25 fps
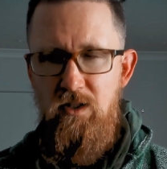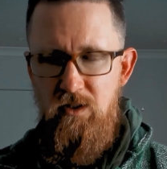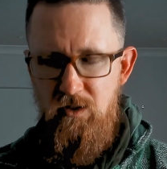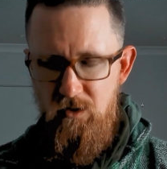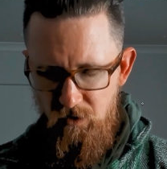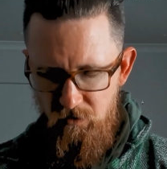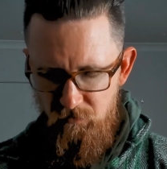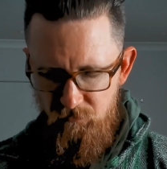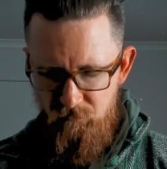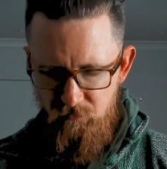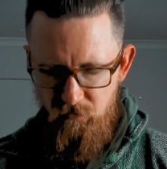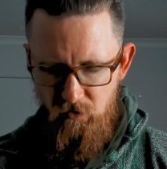
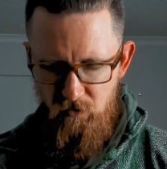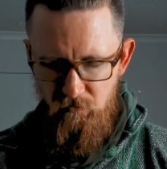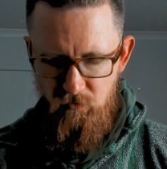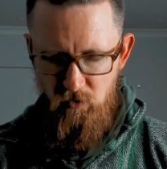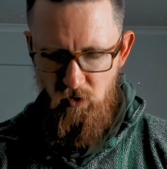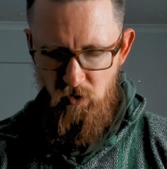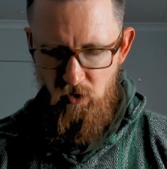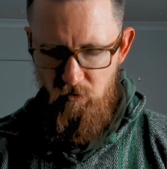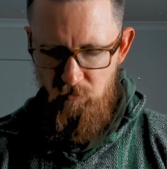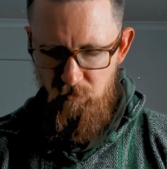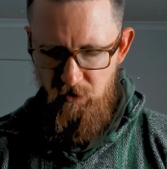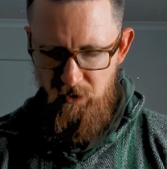so I've
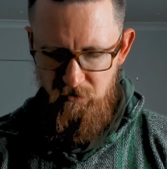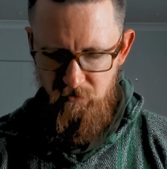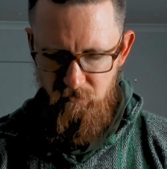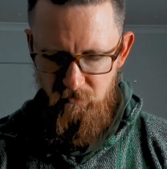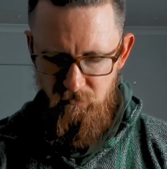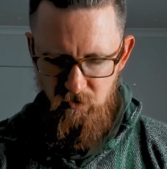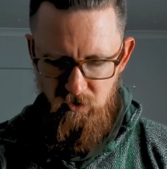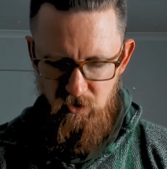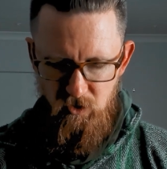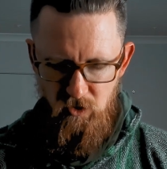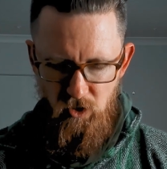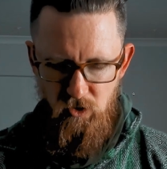gone back to
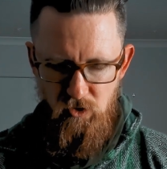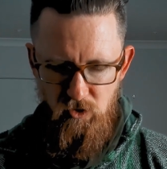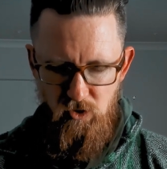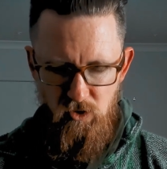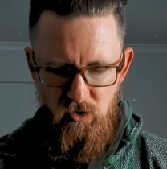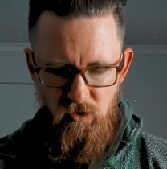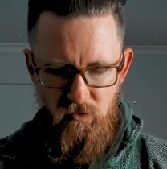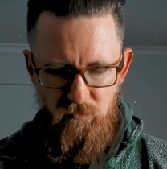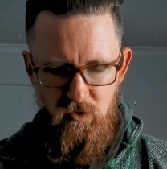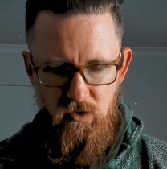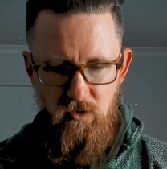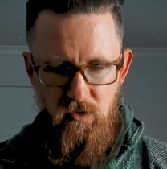this
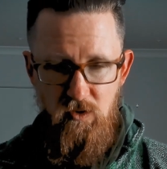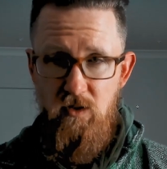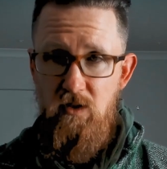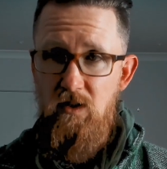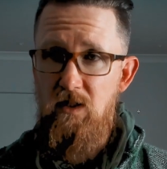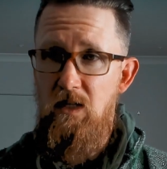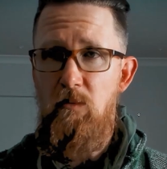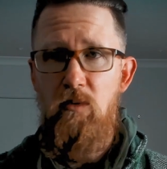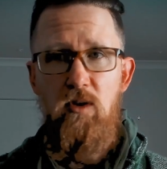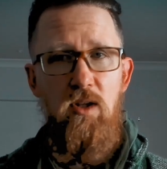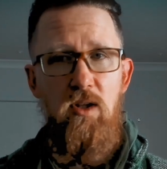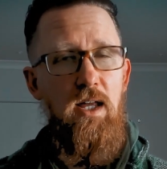notion of using
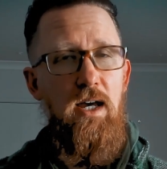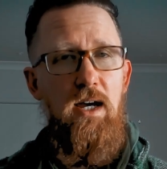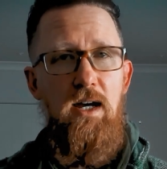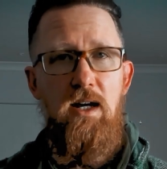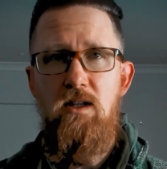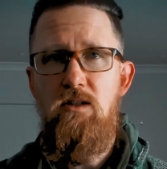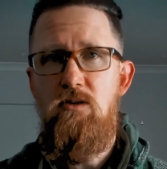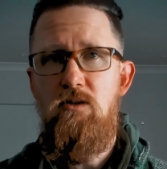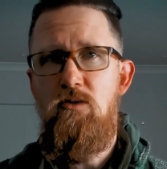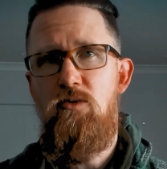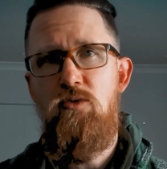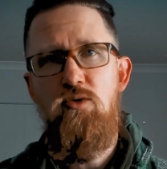
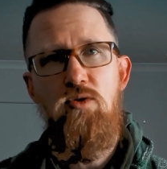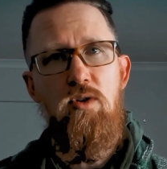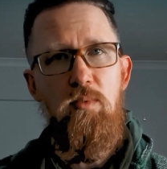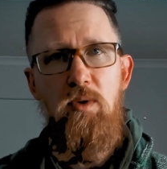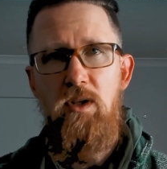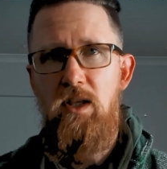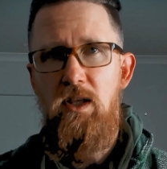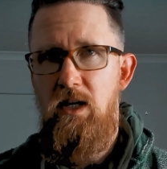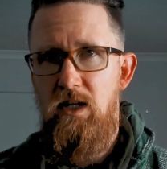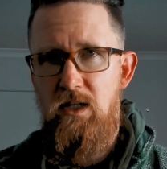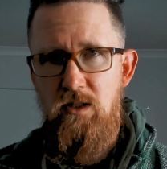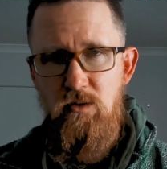AA's or
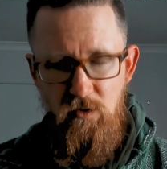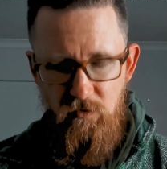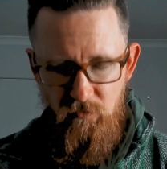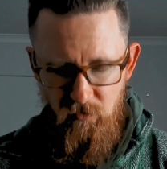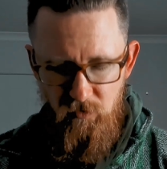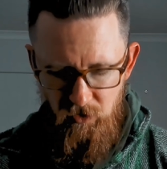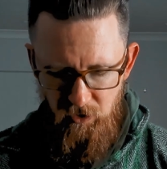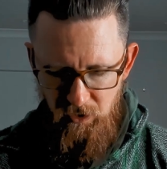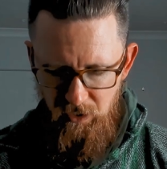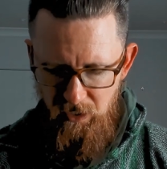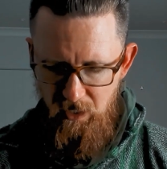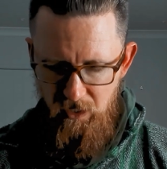AAA's
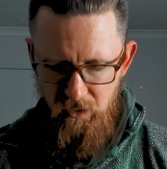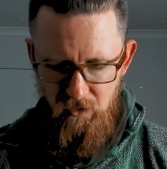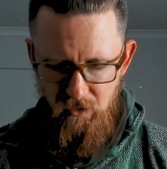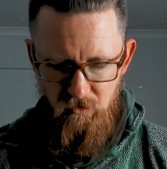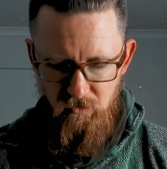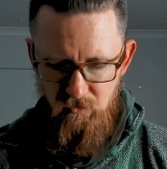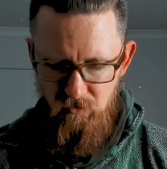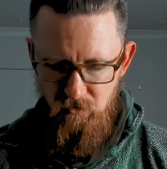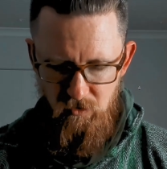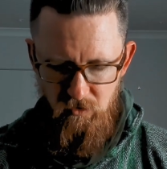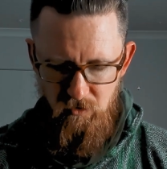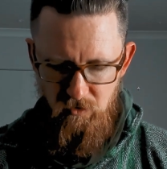wherever I can
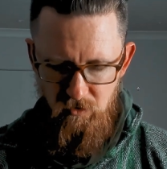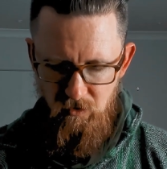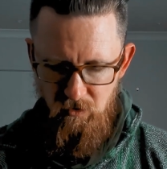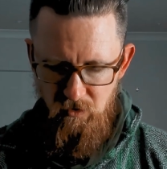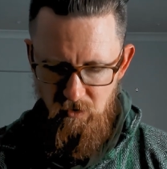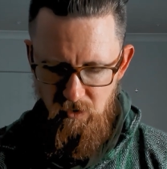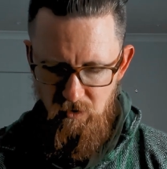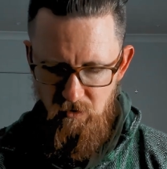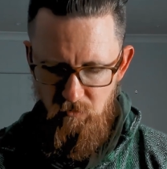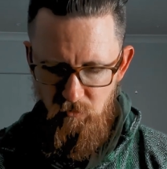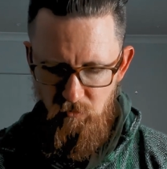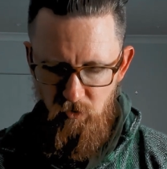because they're just
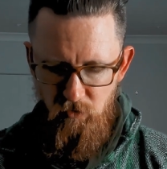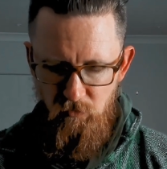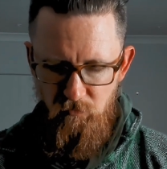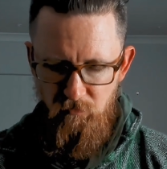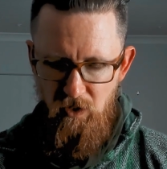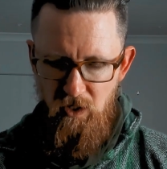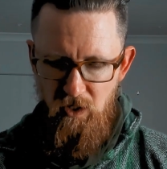accessible.